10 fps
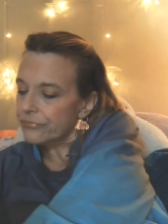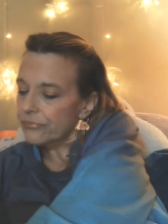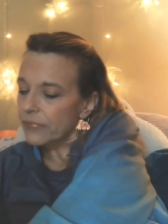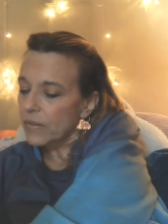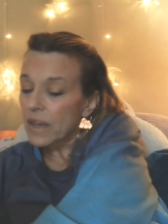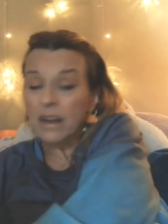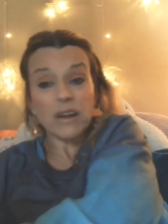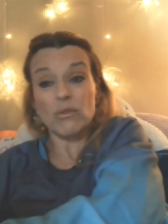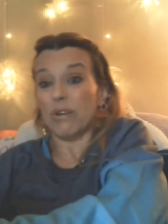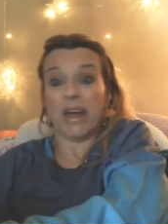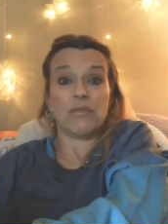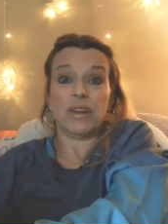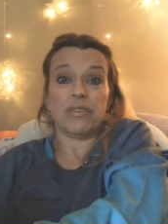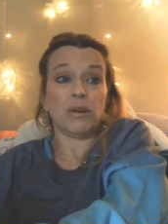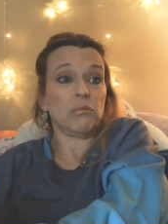and I don't have
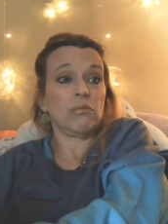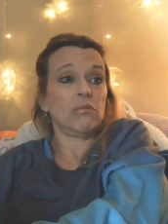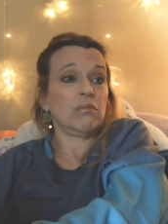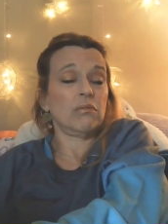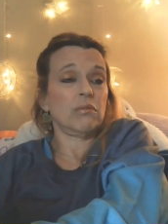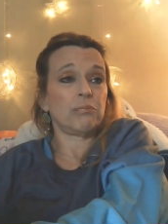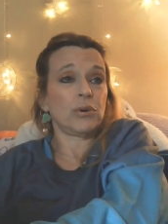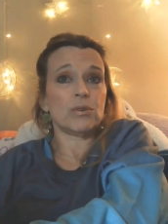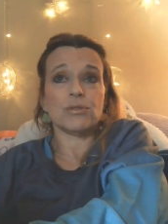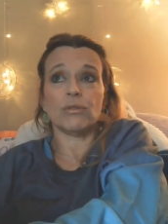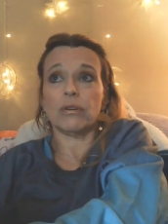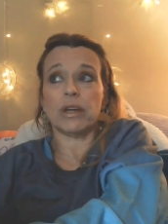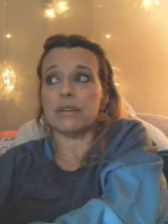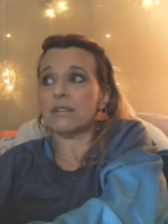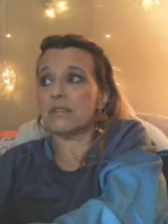anything personal
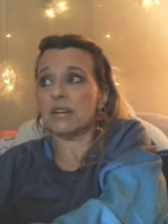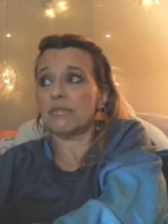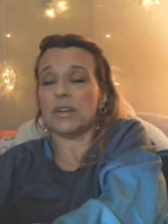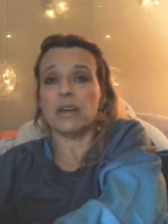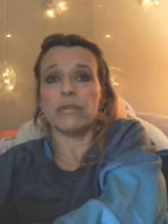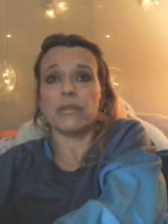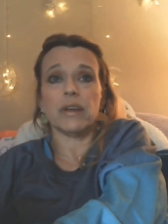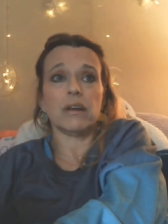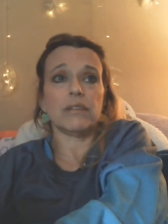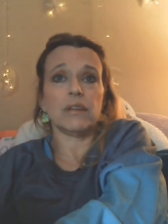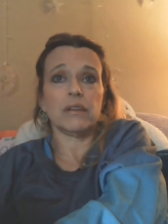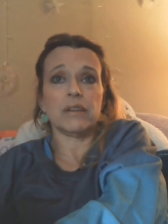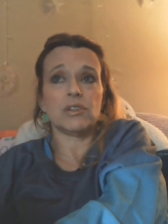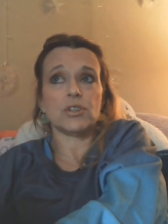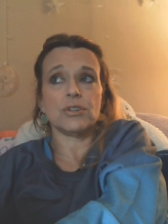against Tiffany, other than I think that
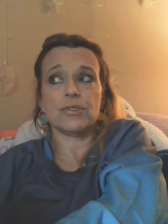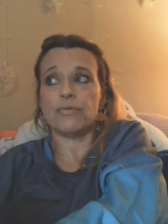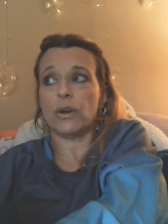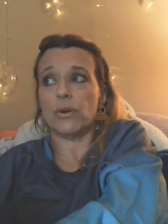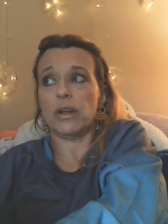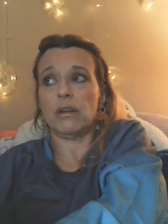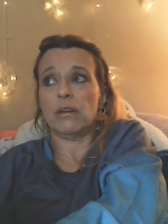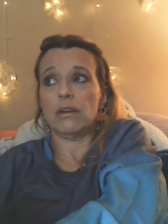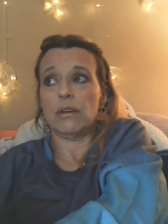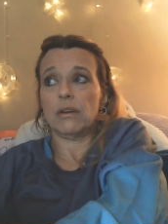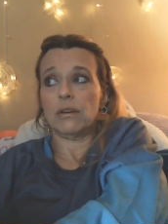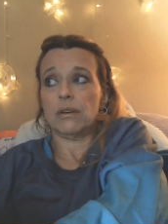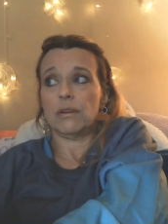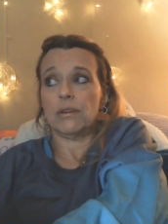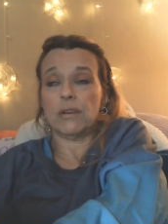she's very
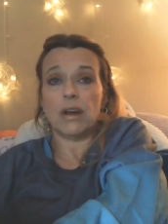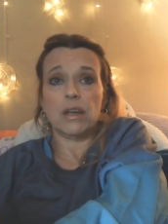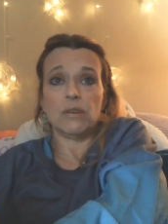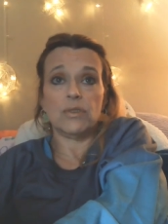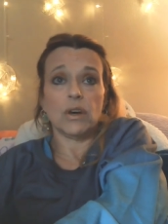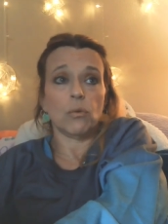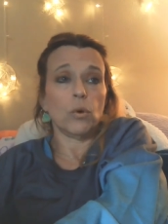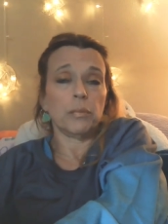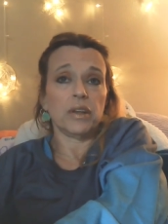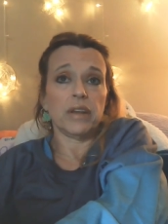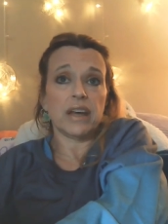naive young woman that